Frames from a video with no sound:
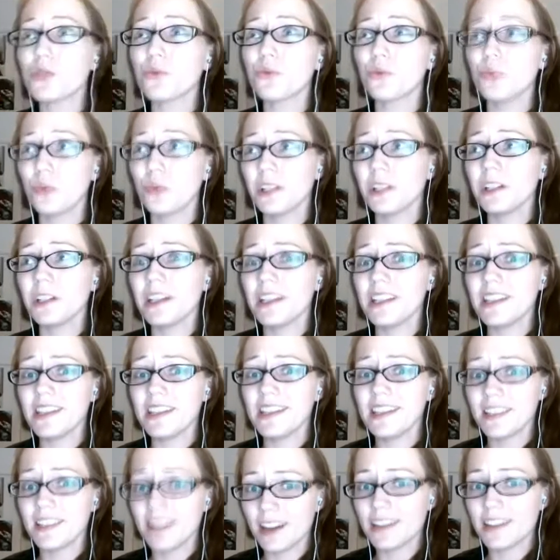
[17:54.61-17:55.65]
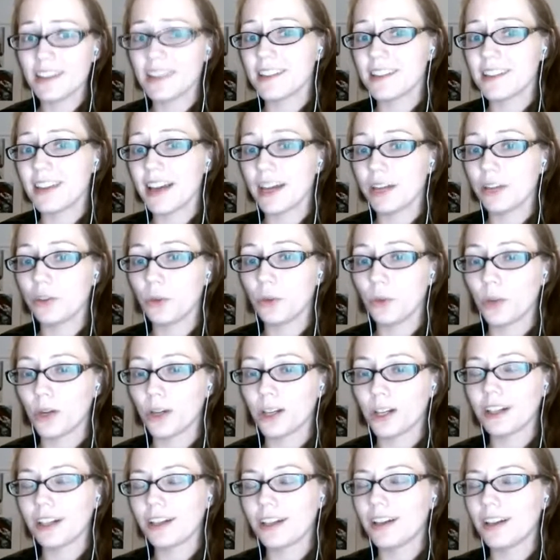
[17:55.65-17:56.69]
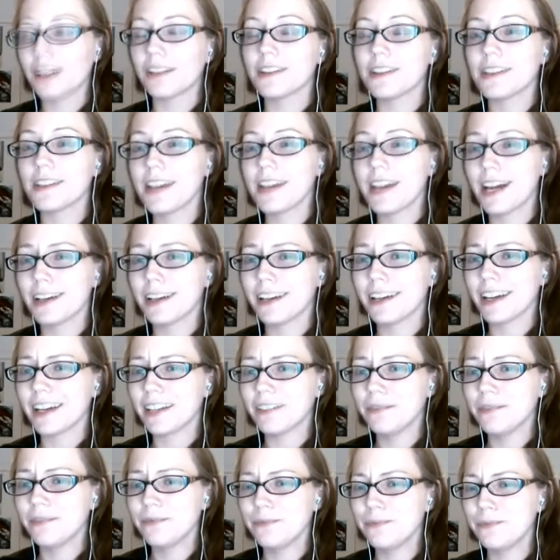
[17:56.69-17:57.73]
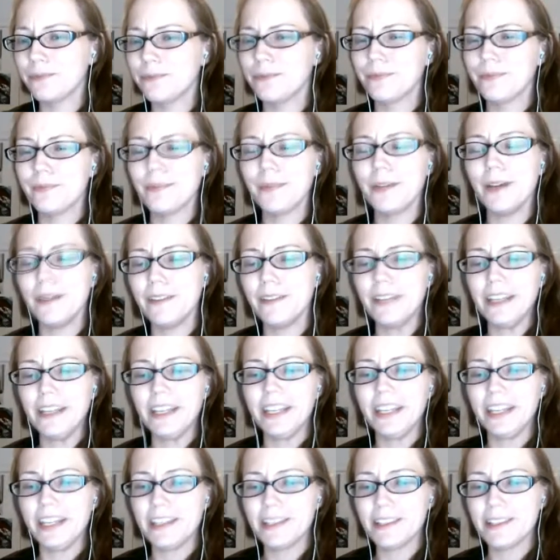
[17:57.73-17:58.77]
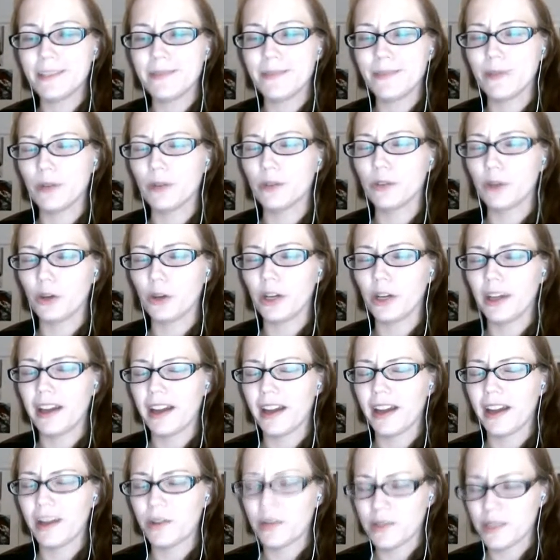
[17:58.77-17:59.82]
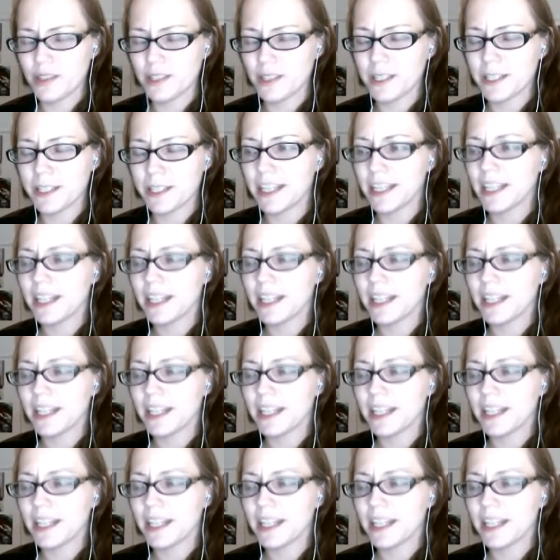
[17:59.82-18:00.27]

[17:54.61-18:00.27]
really sucks because I had to work on Saturday in the heat of a greenhouse.